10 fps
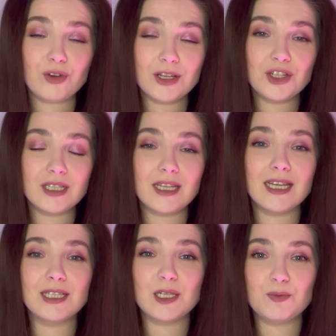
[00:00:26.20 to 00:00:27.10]
register
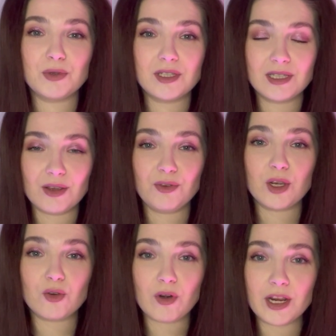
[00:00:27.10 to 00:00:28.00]
is a
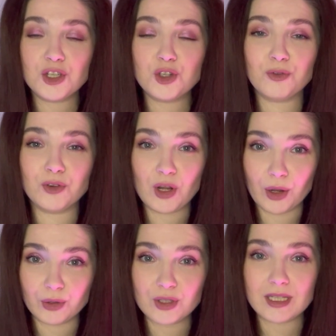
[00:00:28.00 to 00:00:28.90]
specific range of
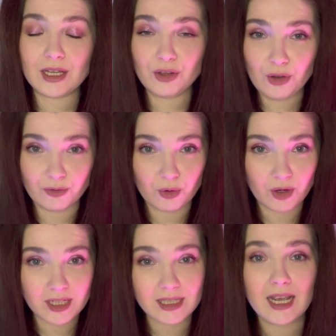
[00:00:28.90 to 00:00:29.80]
notes in your
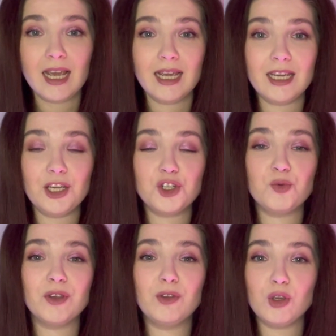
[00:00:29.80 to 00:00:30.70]
voice, each
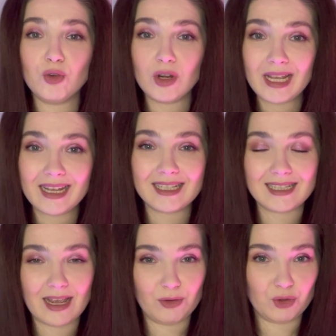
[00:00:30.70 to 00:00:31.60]
with unique
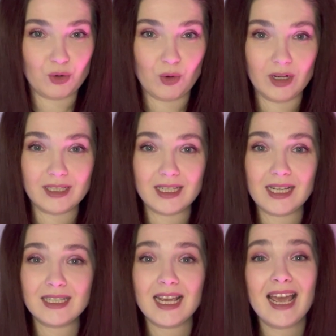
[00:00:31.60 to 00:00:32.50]
sound
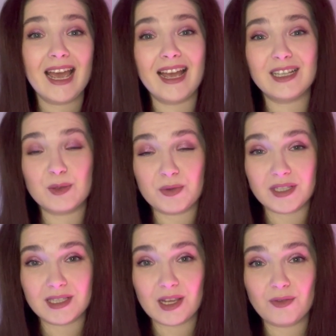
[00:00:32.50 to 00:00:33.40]
qualities and
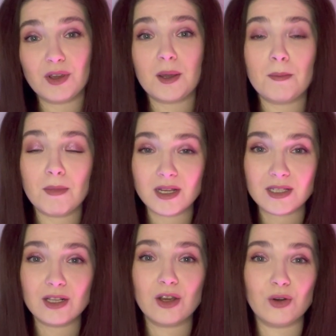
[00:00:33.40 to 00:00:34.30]
specific
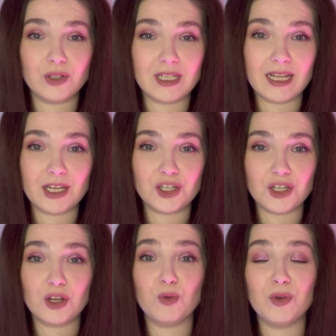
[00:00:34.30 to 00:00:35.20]
muscle
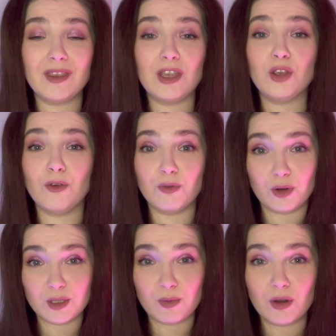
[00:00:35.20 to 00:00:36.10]
coordination within your
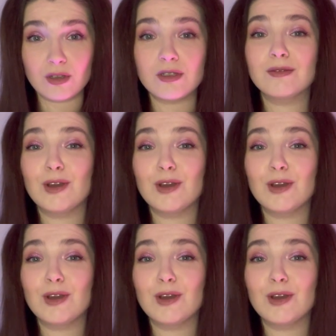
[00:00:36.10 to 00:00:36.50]
voice box